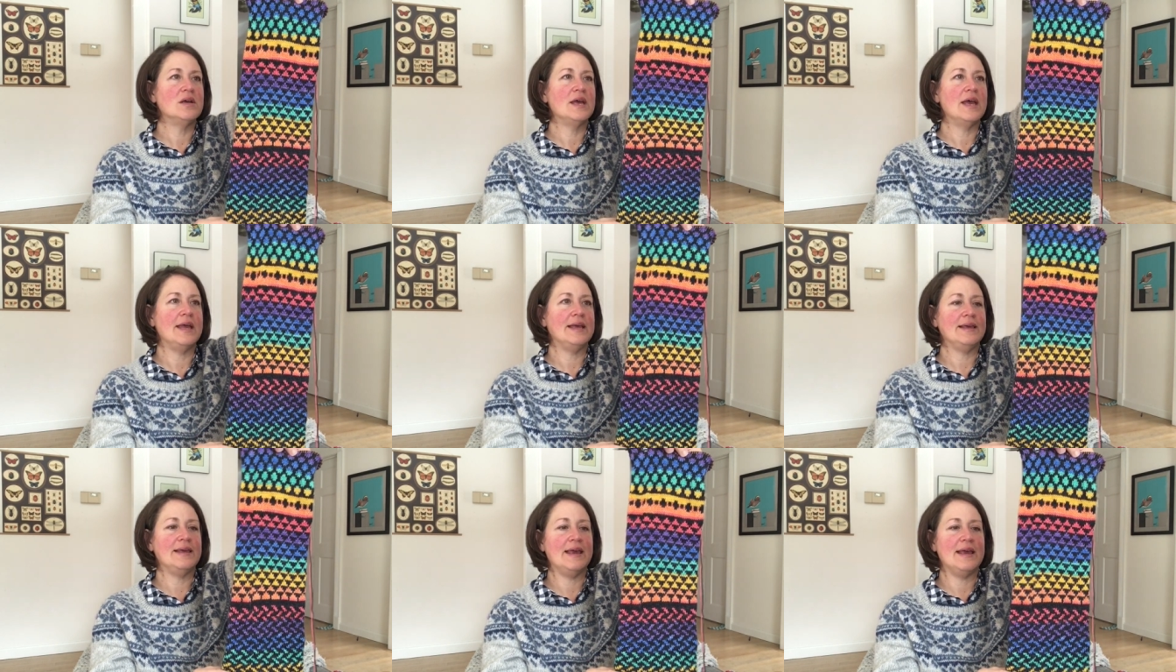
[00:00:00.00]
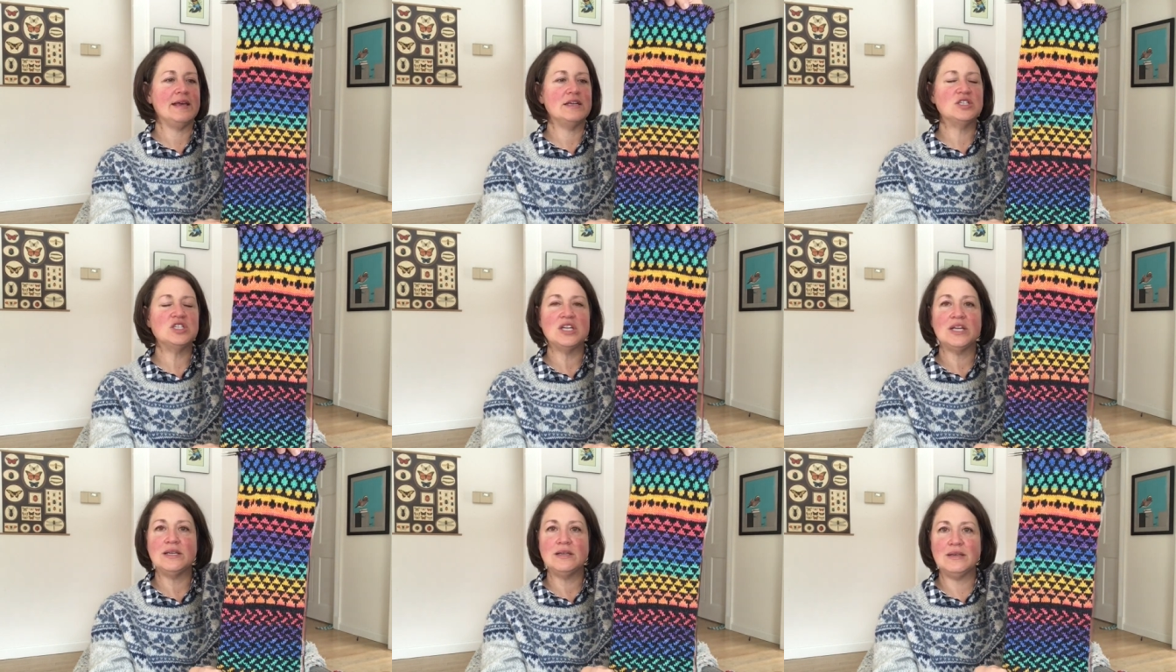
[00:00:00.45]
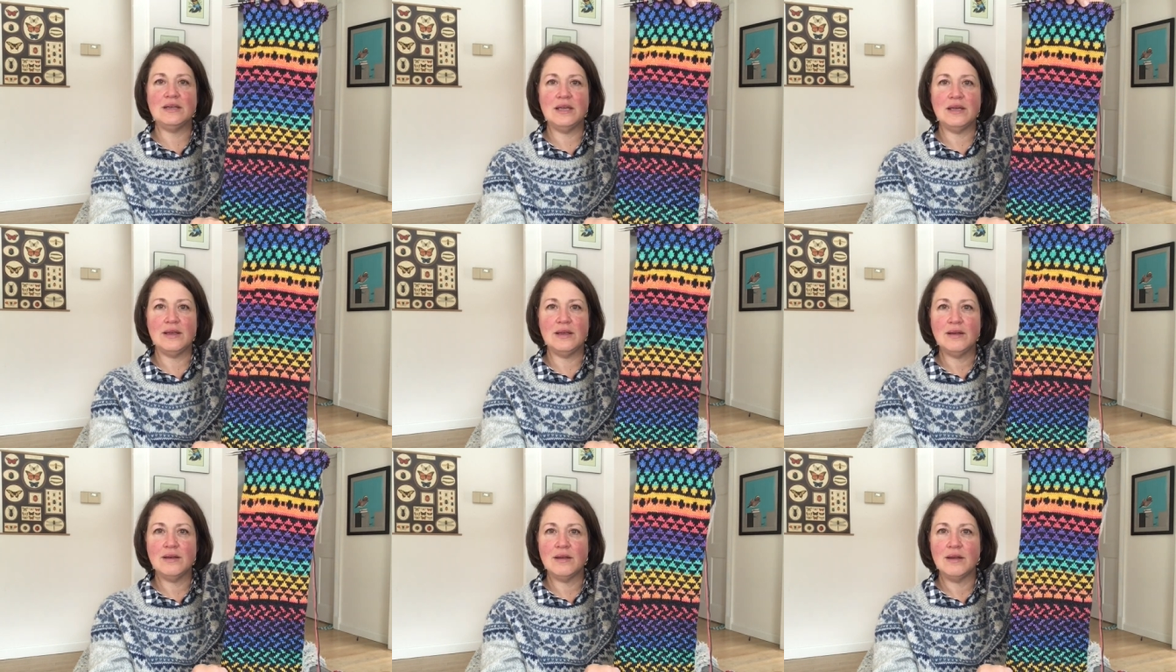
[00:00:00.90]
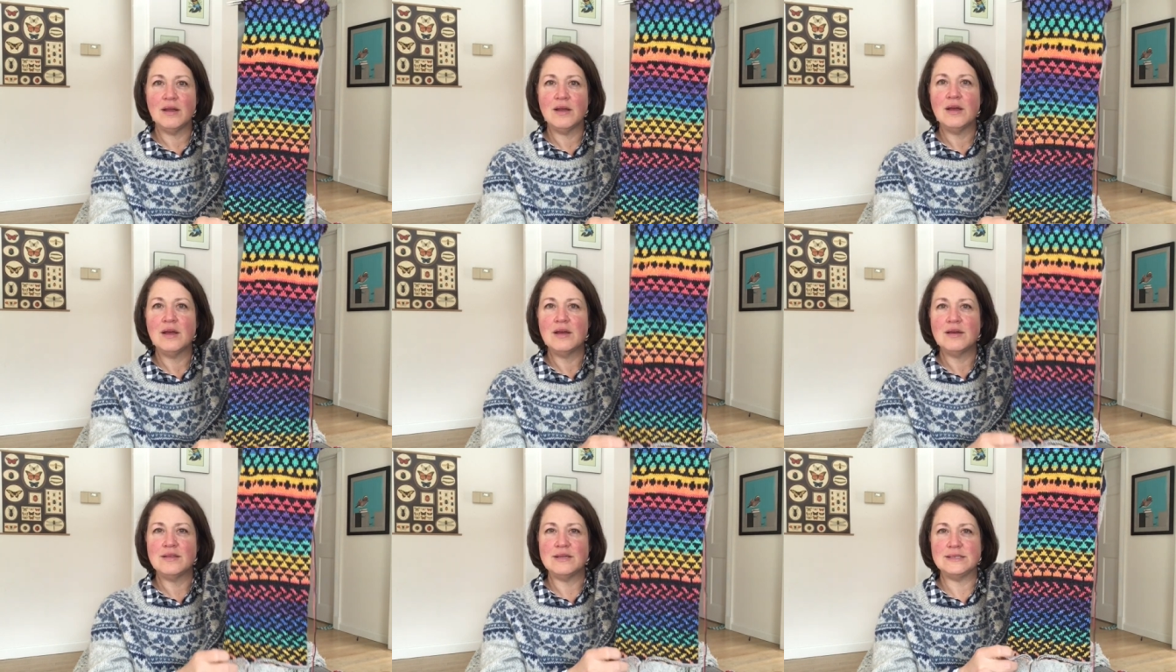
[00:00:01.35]
engaging knit
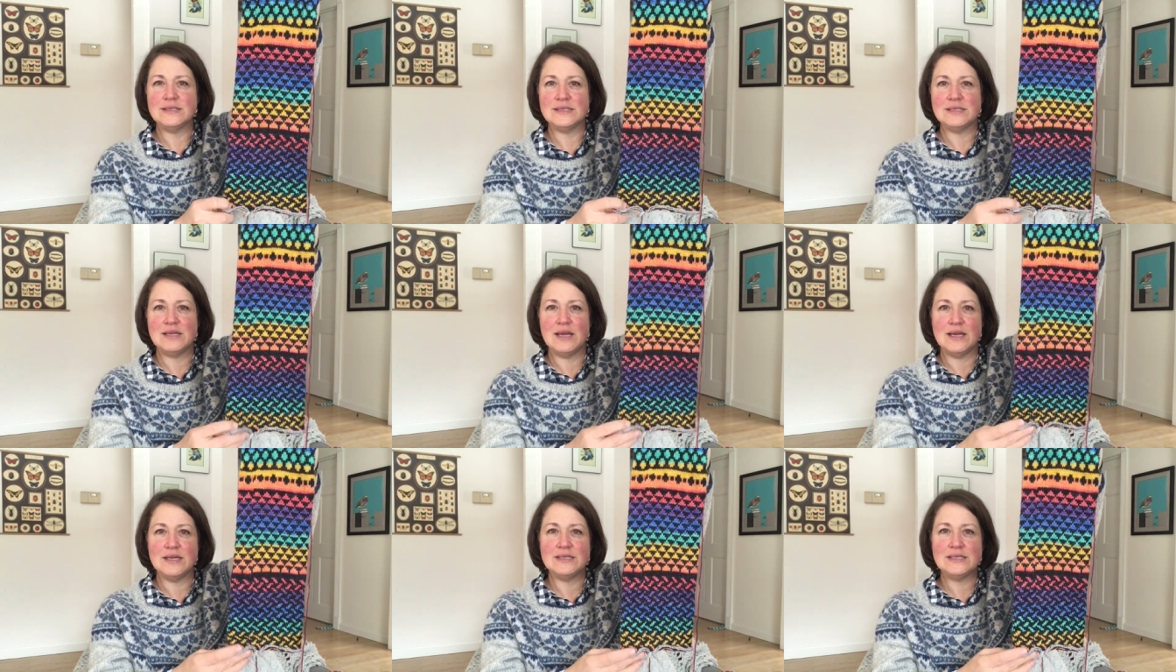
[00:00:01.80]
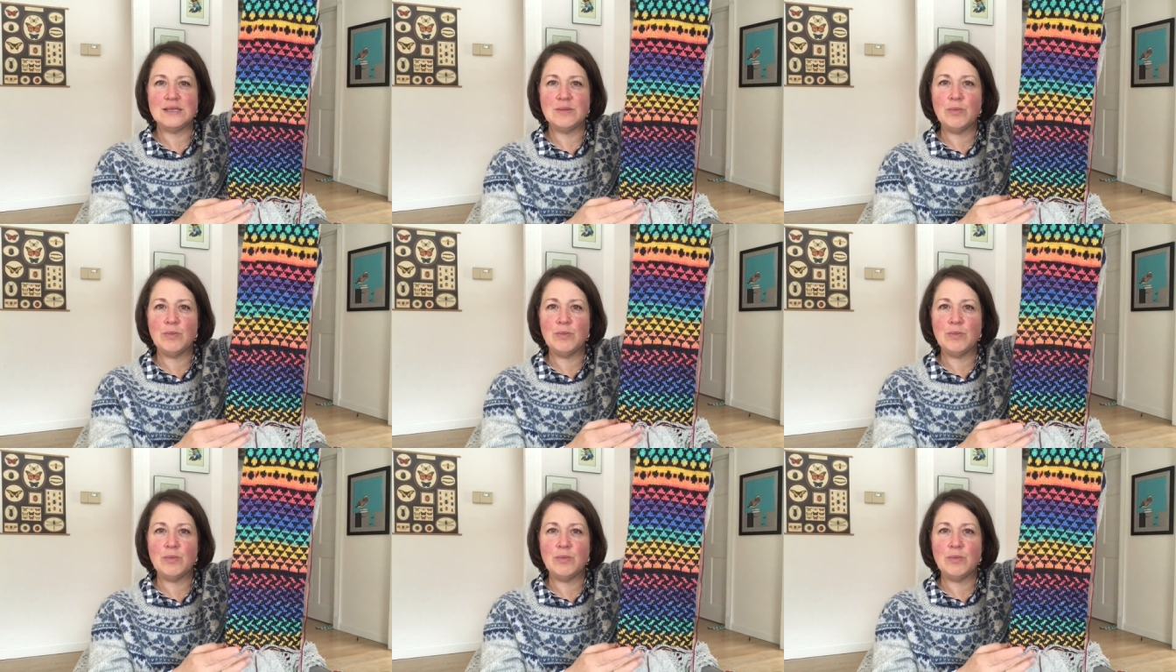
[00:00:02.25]
that's nice